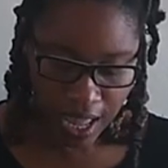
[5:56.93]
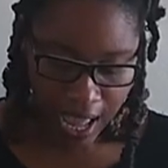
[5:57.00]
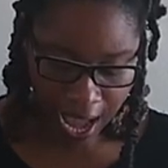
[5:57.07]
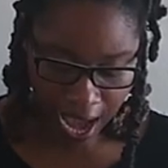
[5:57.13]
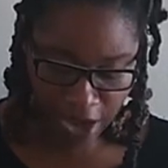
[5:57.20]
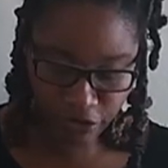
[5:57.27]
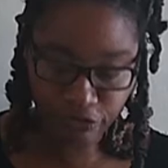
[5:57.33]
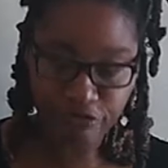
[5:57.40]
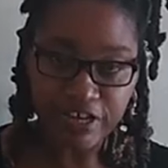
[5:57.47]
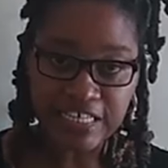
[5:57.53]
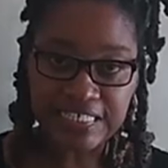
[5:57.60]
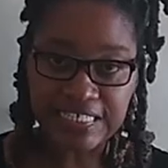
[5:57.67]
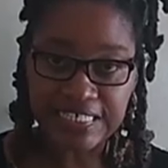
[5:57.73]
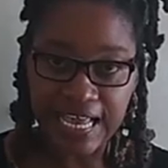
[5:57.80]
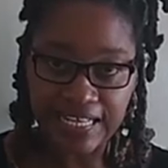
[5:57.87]
And
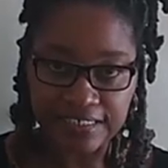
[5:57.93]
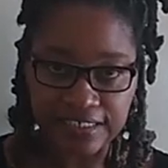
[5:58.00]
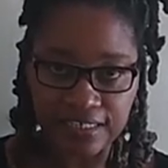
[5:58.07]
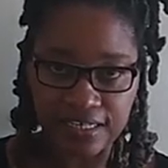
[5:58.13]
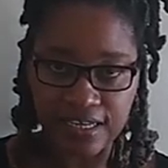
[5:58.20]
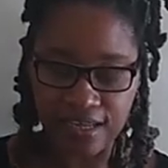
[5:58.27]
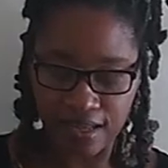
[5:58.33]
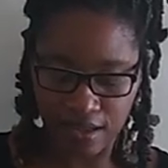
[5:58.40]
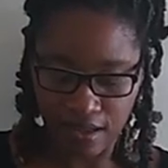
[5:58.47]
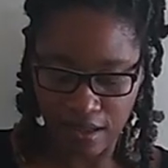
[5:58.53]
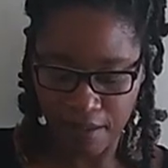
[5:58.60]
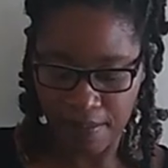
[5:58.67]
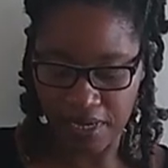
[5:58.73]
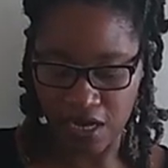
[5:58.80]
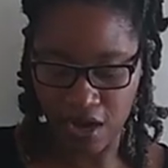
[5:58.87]
recently,
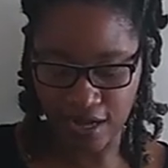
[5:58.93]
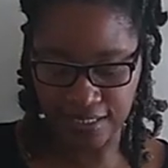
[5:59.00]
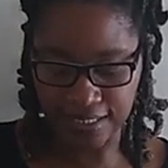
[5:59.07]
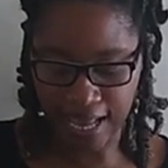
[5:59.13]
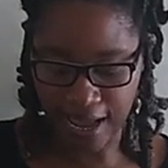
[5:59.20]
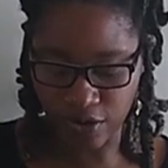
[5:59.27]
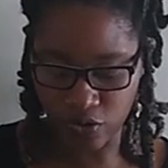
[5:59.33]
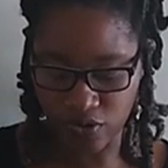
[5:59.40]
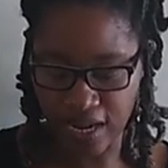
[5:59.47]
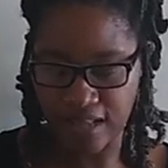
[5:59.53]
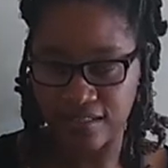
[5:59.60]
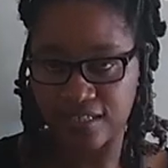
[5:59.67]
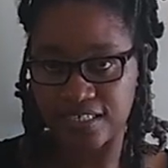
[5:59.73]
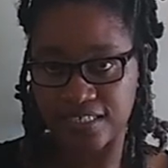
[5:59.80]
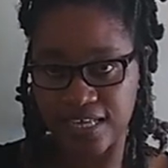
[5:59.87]
because I know
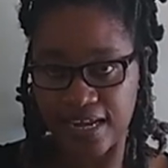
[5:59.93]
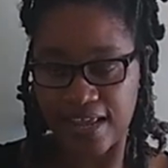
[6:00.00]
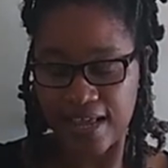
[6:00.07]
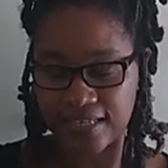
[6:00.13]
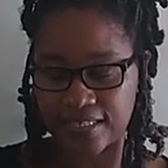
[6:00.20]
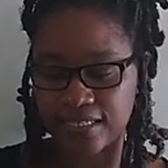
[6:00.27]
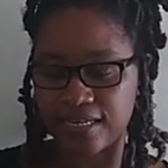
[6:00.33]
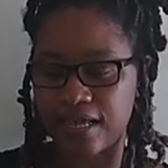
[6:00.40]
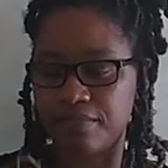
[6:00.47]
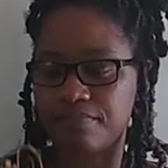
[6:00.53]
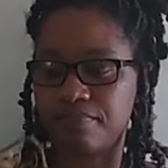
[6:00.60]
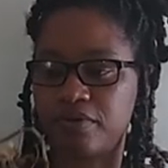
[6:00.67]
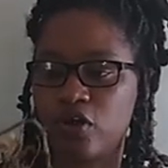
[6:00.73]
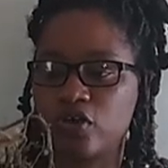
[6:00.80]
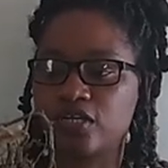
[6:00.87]
that this is an
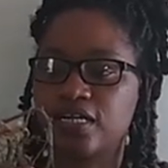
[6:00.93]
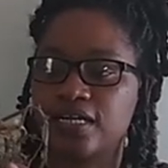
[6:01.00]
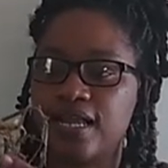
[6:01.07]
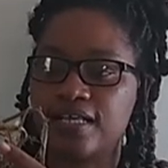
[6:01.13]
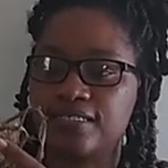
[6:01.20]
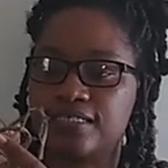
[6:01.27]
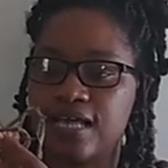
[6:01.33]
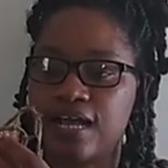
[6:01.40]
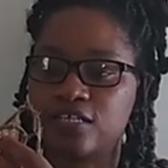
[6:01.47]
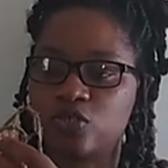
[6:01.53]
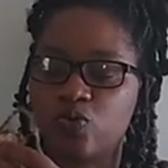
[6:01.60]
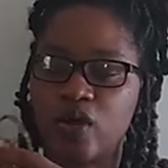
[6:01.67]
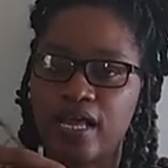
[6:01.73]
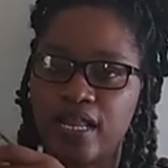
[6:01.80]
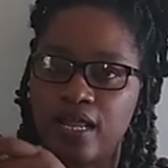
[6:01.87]
excellent blood cleanser as
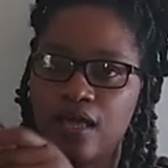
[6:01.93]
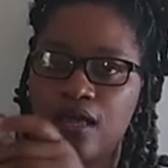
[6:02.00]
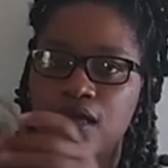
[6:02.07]
well,